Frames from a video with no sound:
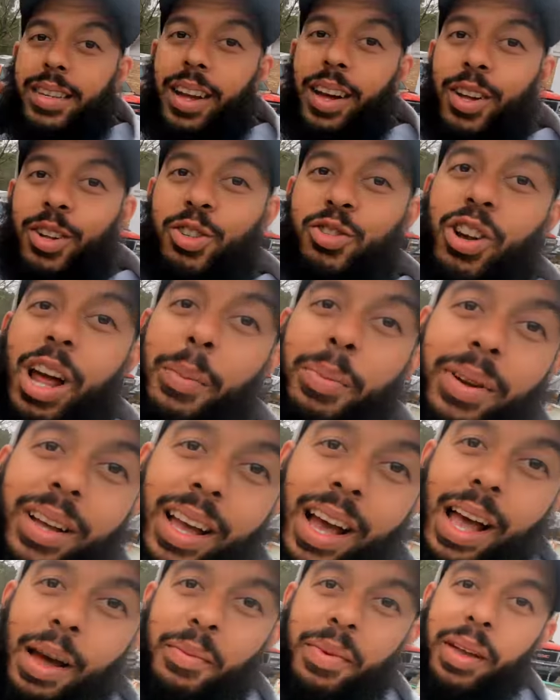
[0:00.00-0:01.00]
right, y'all, drop a
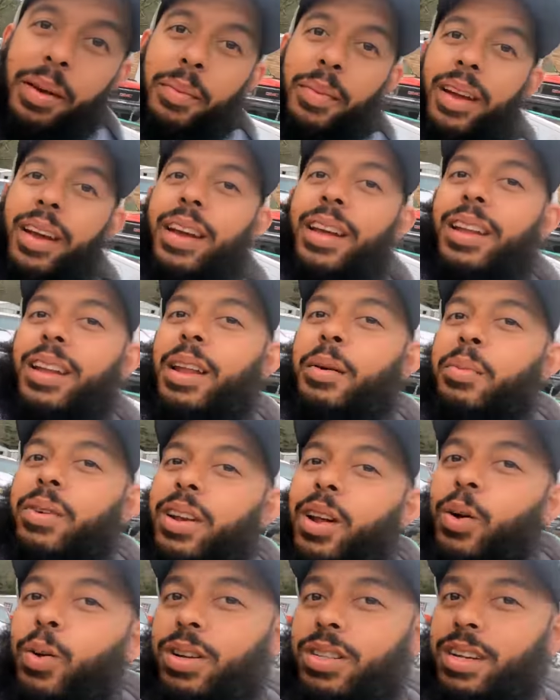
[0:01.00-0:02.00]
comment, man. Let
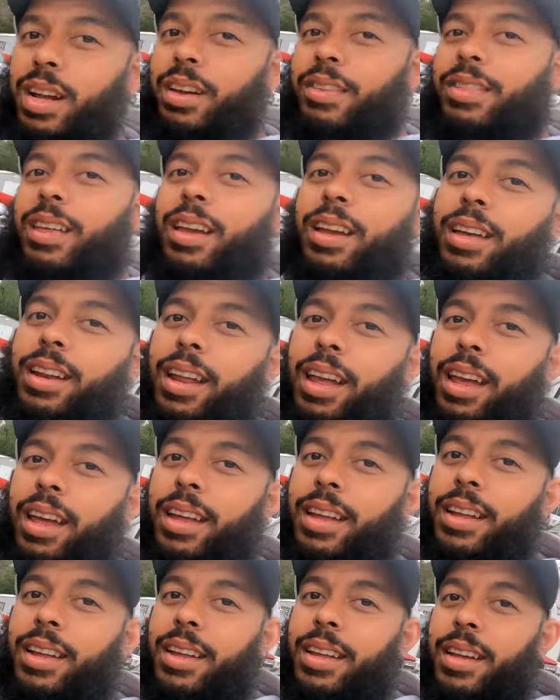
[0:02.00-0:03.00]
me know what y'all think of
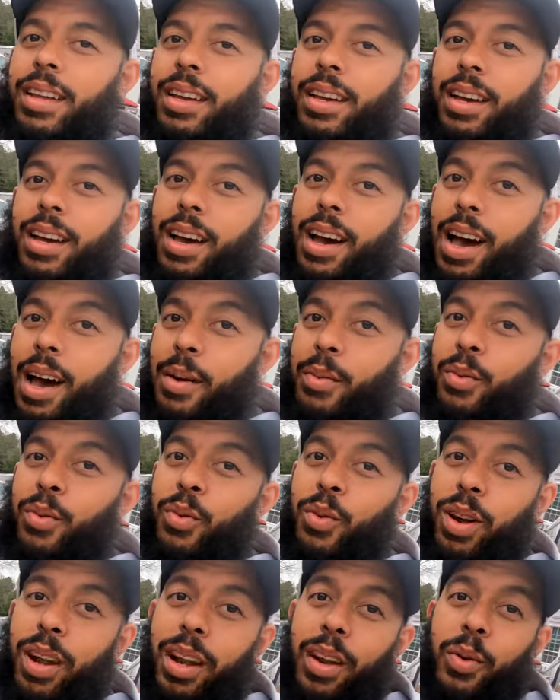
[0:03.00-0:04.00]
that.
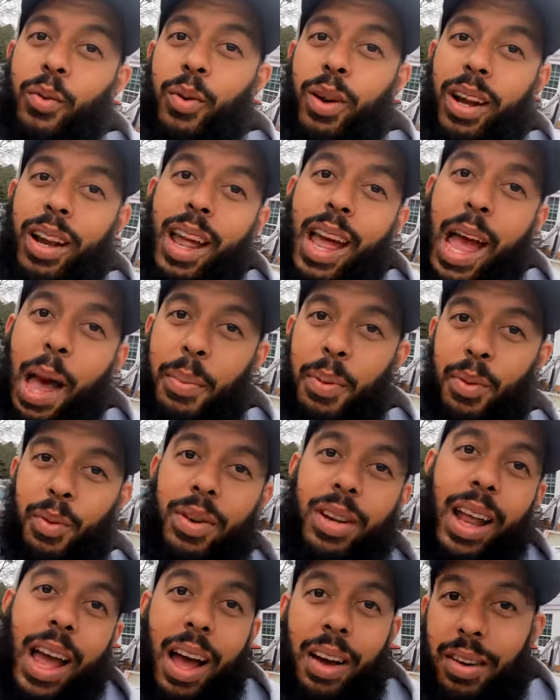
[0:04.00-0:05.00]
I'm really, really happy
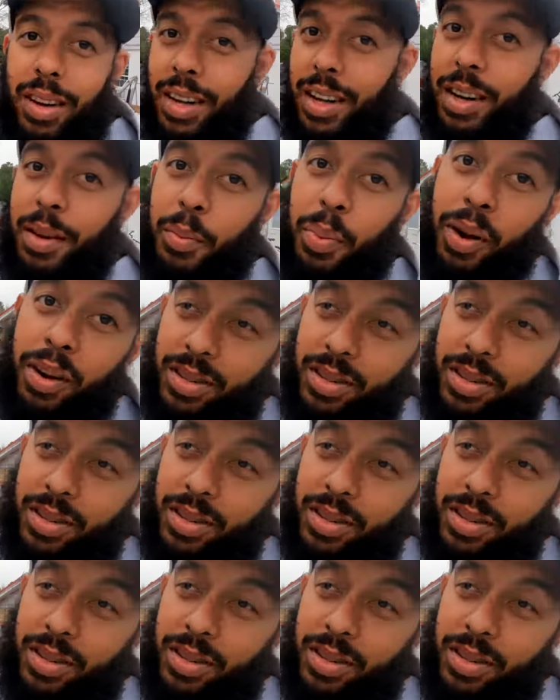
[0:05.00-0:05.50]
with the outcome